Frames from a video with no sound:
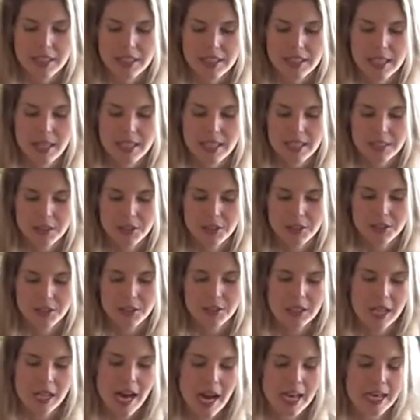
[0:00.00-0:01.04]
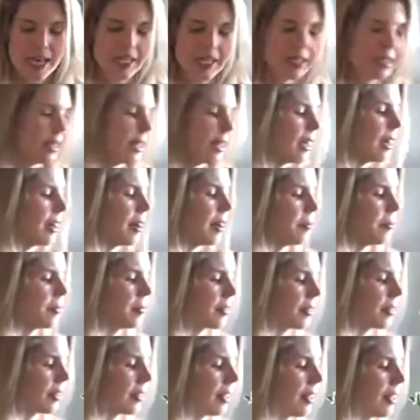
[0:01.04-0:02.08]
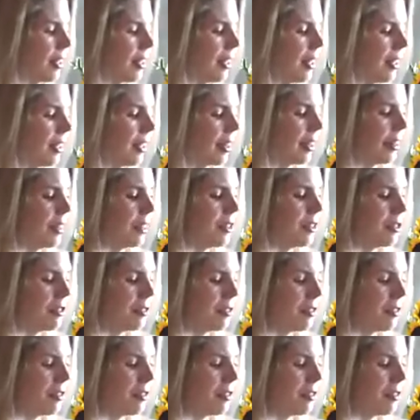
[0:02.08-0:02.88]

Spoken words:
It's got, you know, tiny little